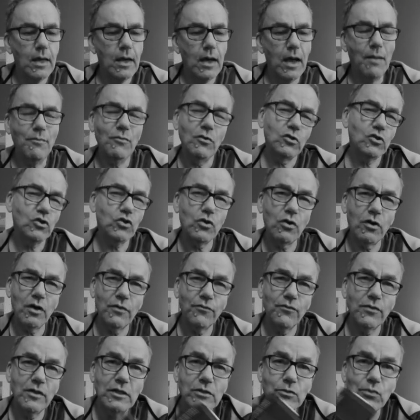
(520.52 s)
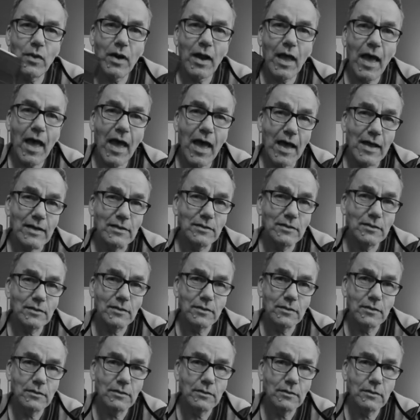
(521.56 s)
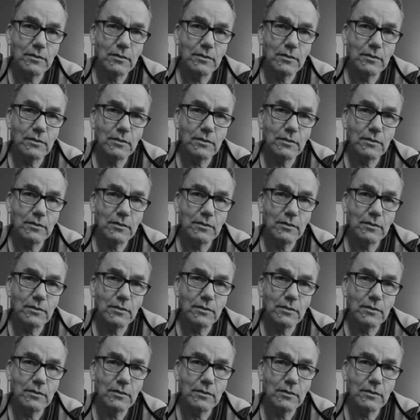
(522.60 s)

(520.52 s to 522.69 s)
I'm not sure if this one has.